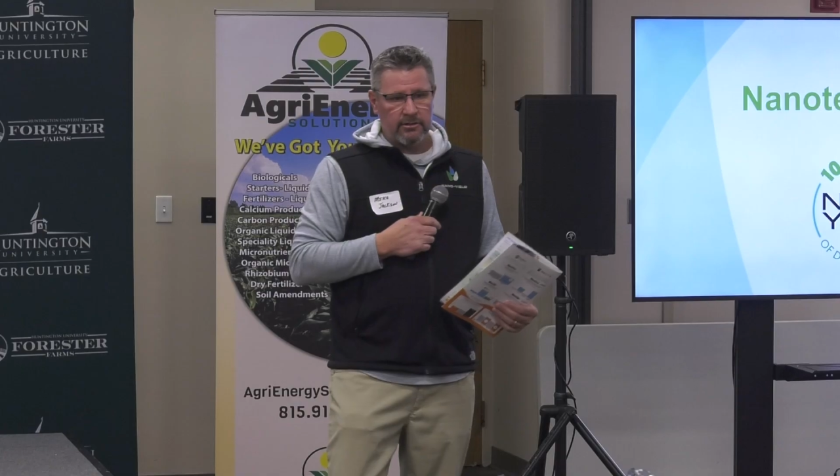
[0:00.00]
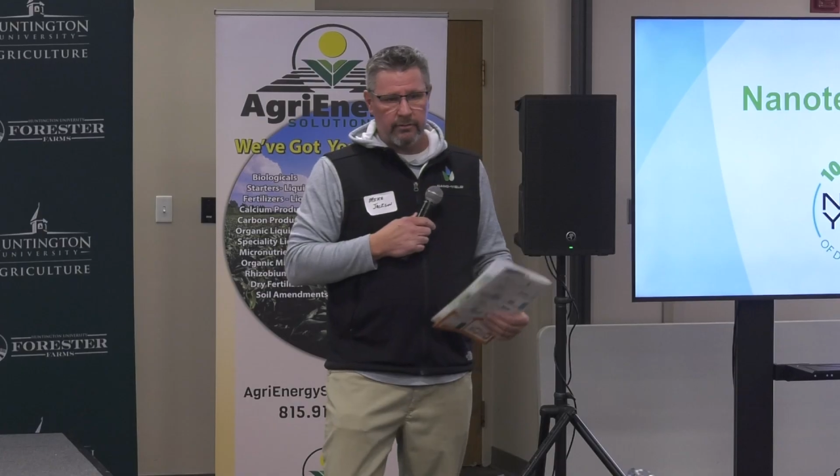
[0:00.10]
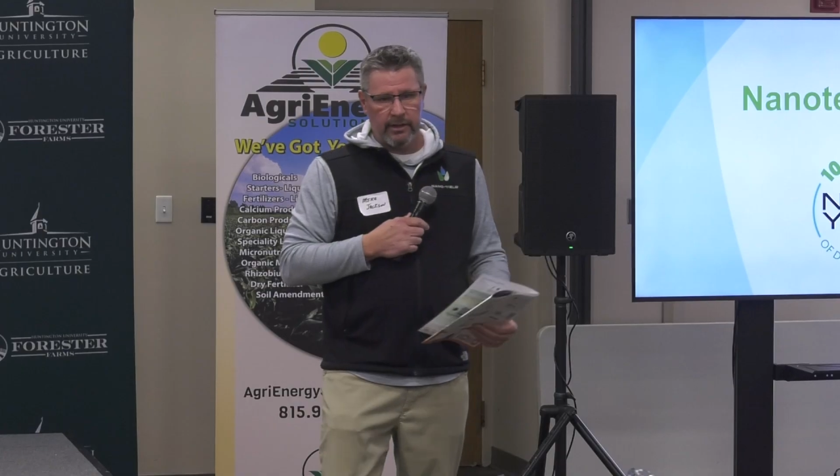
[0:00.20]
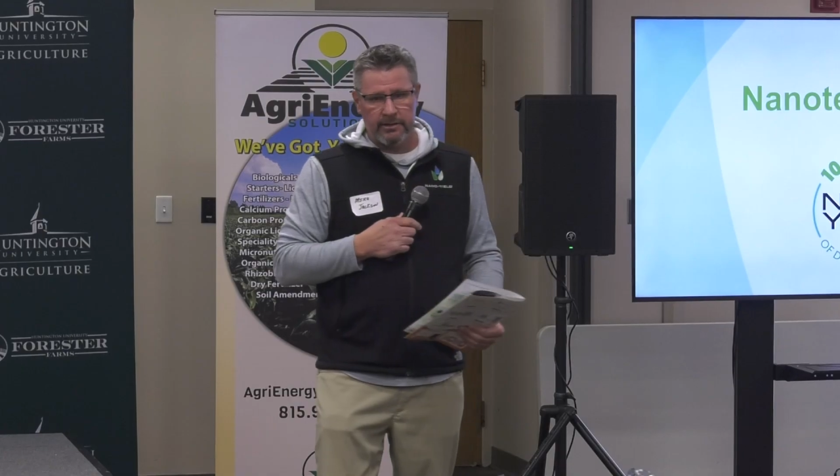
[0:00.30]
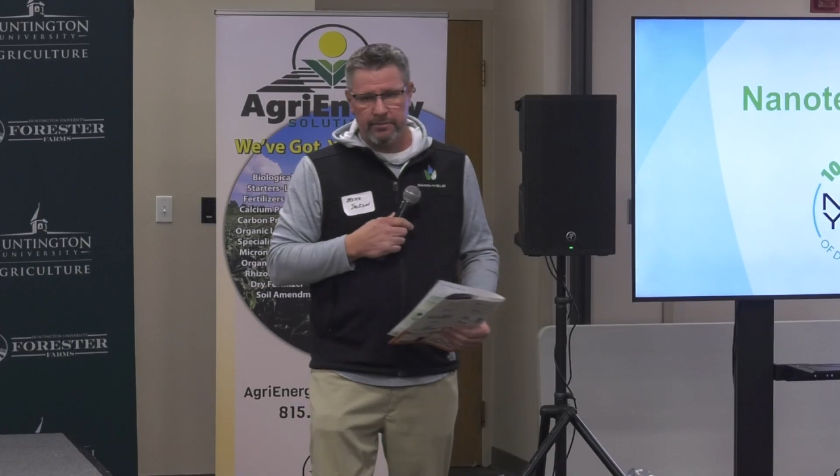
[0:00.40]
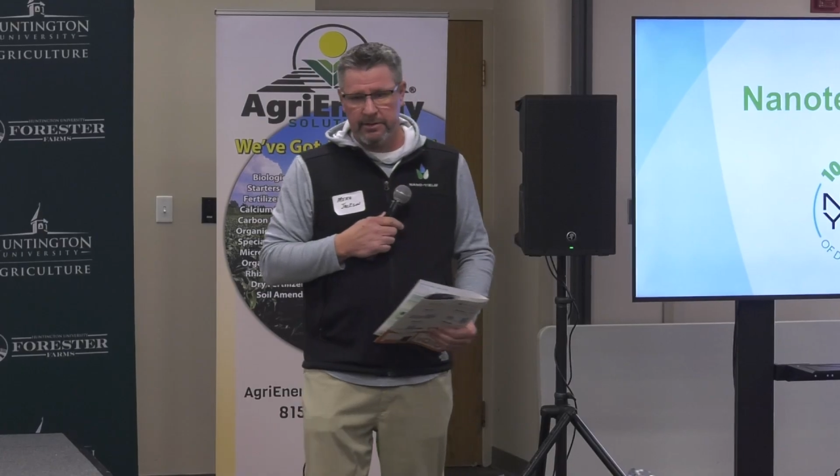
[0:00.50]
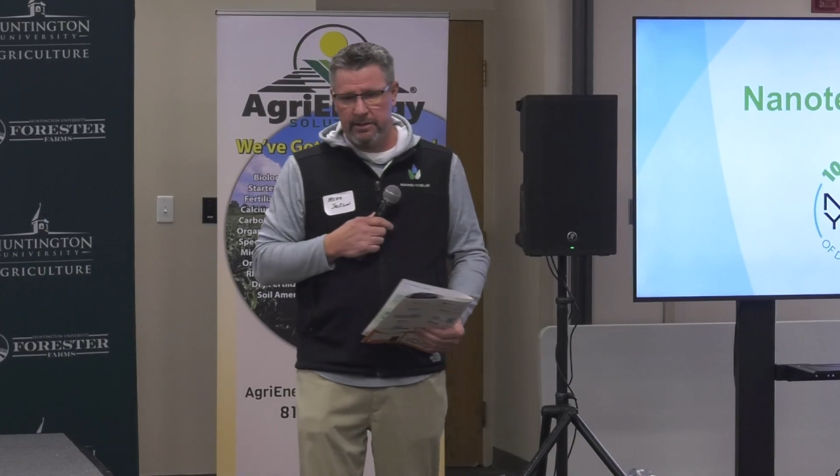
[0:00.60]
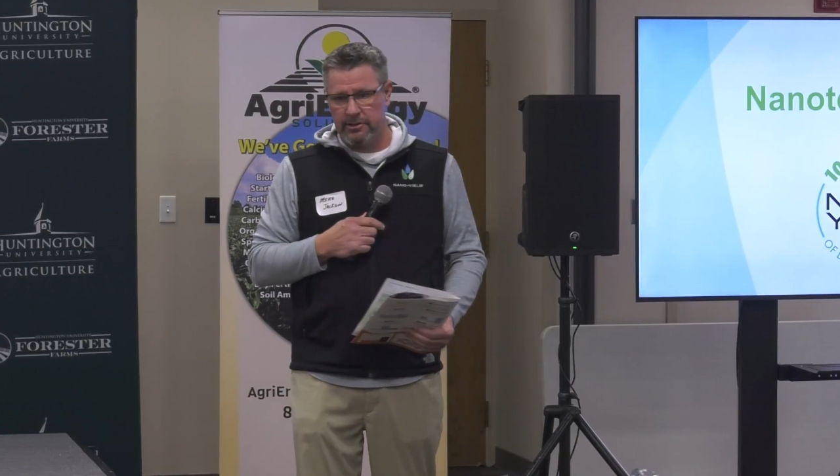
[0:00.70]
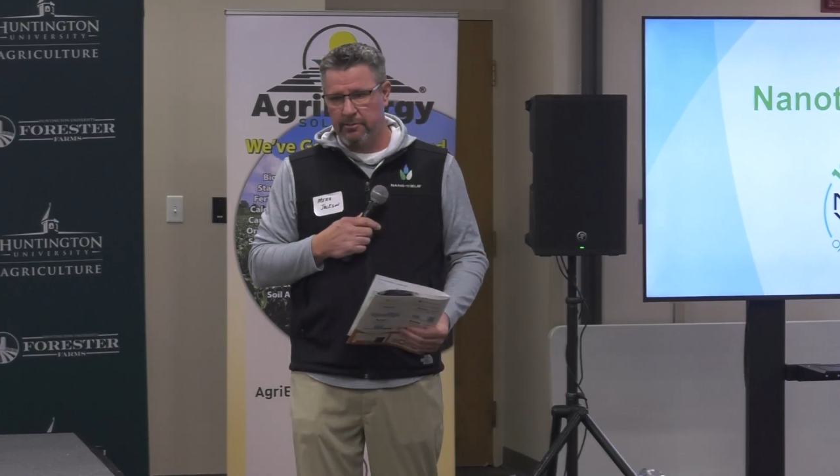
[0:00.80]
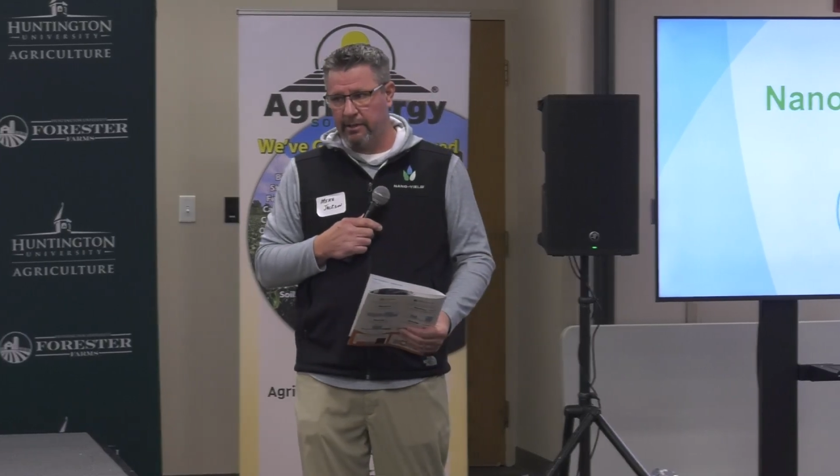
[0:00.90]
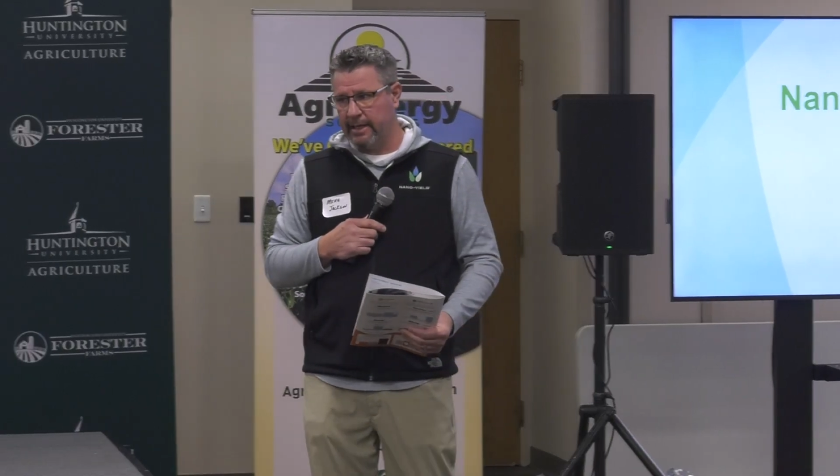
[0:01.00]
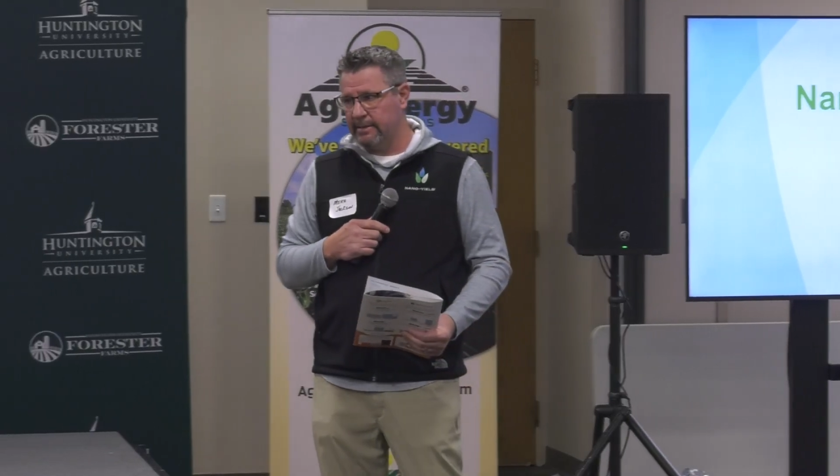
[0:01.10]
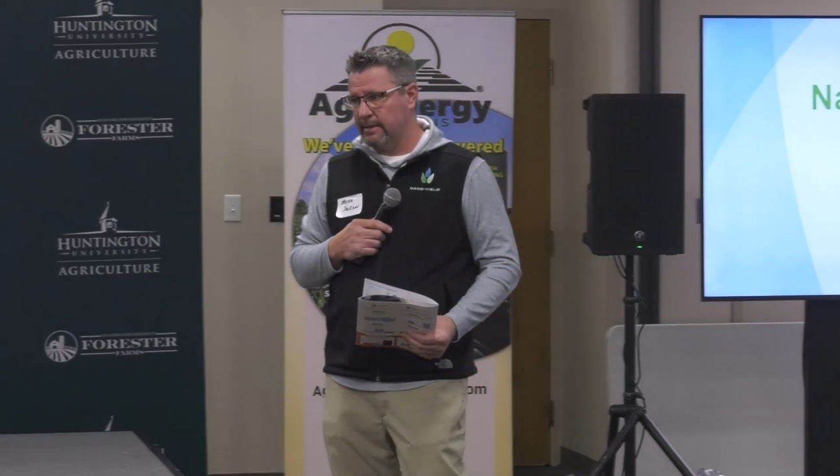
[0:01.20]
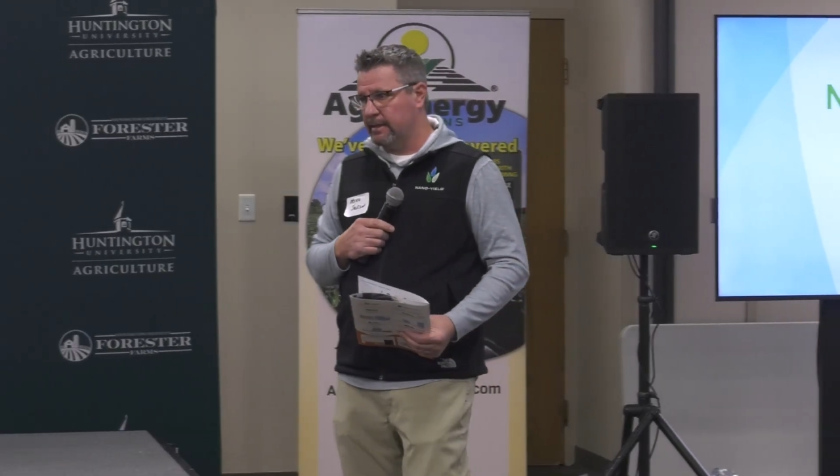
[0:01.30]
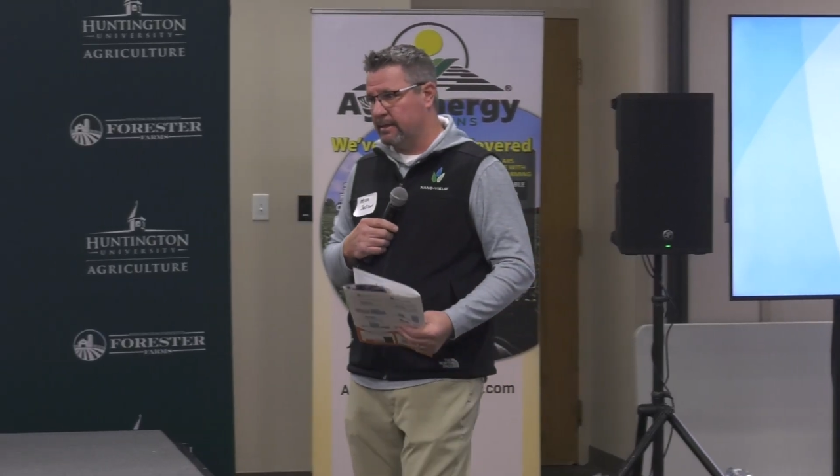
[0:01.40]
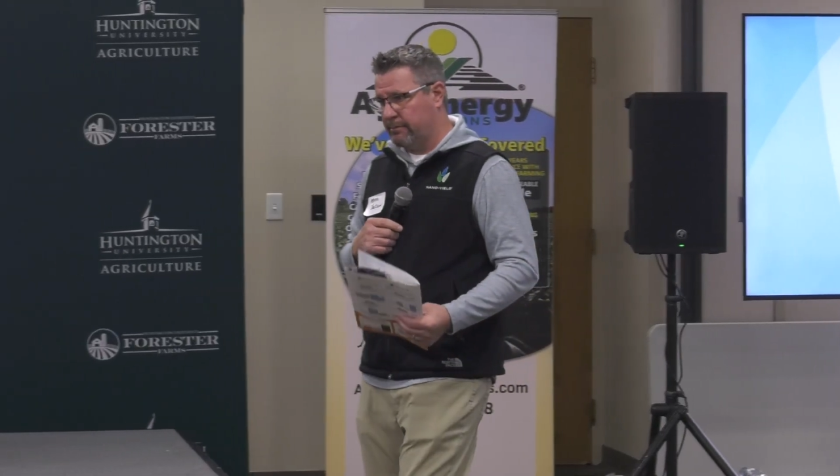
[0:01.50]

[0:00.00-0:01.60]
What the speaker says: well as precision planting at